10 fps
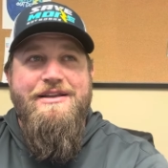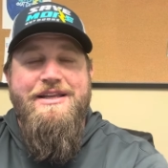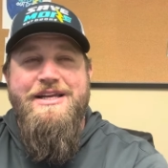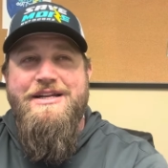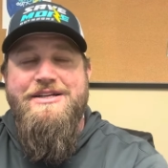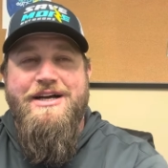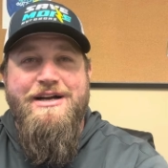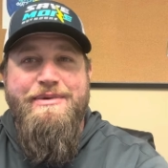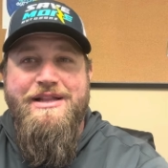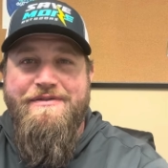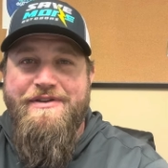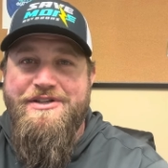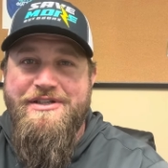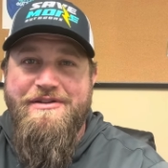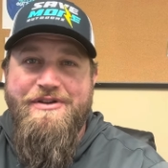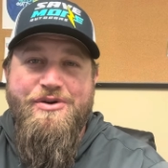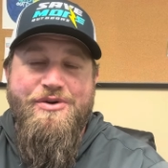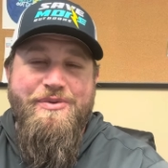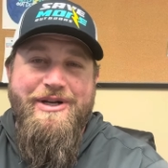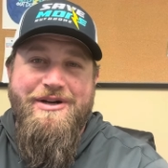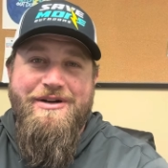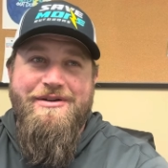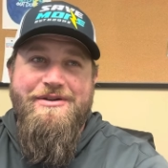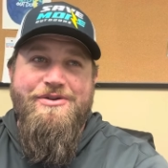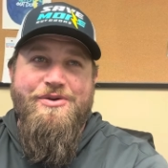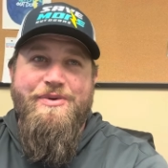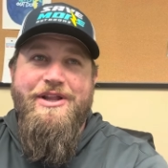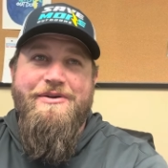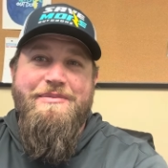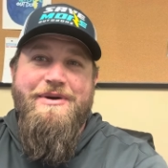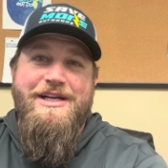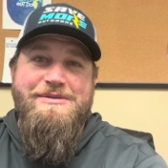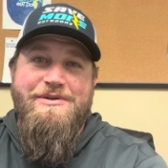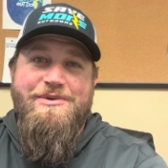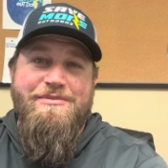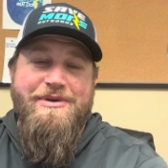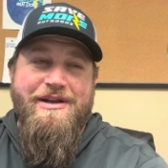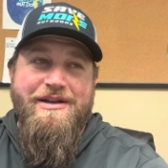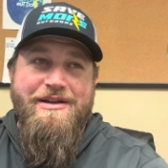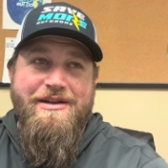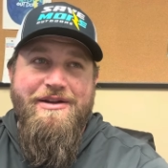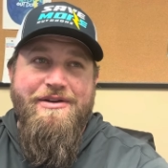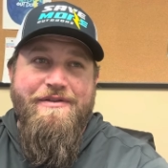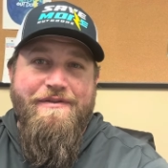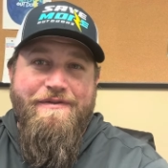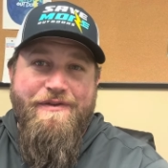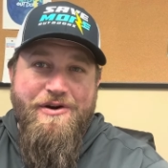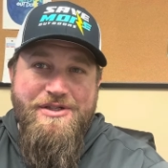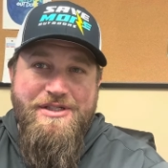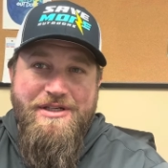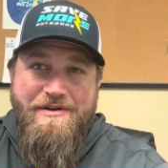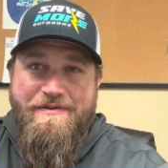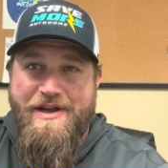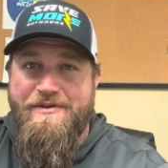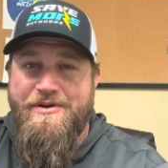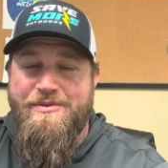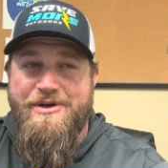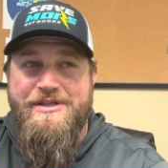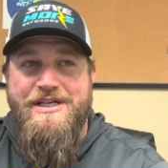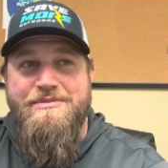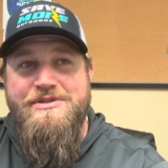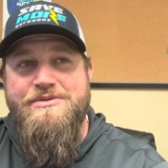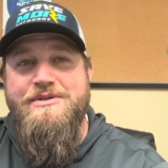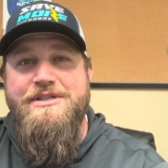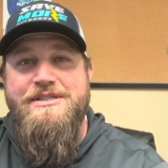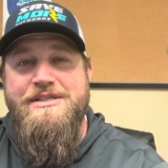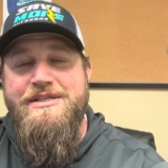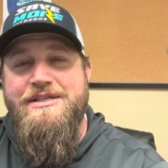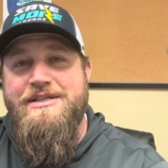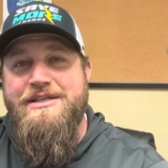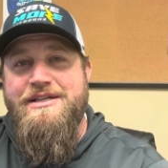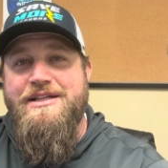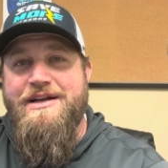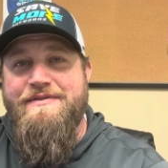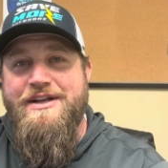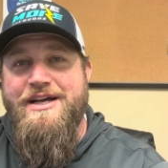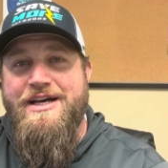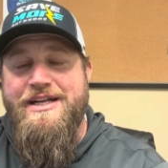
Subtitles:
getting talking about the fishing of the cold winter, cold weather, reminds me of one of my first and favorite wintertime stories that I've got.